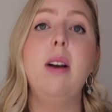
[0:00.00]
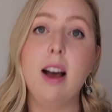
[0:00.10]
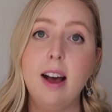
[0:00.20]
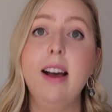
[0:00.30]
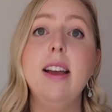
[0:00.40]

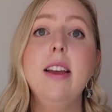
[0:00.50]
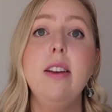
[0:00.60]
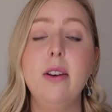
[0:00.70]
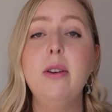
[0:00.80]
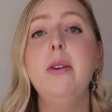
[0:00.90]

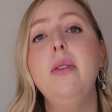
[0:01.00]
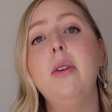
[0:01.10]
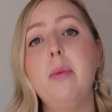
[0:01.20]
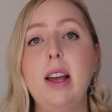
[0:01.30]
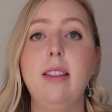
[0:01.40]
Hi-ho,
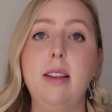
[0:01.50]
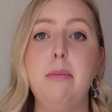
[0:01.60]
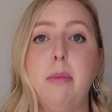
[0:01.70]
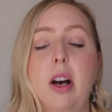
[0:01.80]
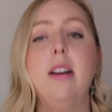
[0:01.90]
the
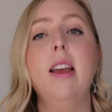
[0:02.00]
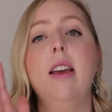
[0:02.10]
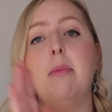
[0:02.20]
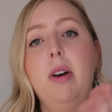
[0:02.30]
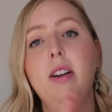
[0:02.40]
Rattlin bog,
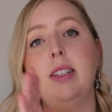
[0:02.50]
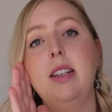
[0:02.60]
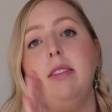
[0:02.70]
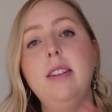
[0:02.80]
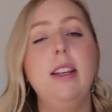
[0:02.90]
bog
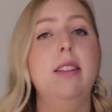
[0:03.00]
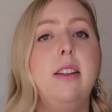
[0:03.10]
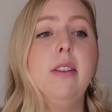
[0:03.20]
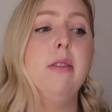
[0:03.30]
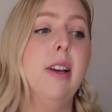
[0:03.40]
down in
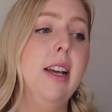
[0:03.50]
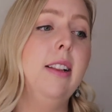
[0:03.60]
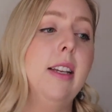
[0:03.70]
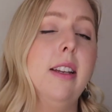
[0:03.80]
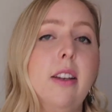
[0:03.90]
the
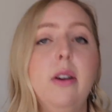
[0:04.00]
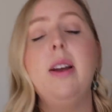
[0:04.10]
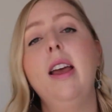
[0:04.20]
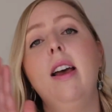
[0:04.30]
valley-o.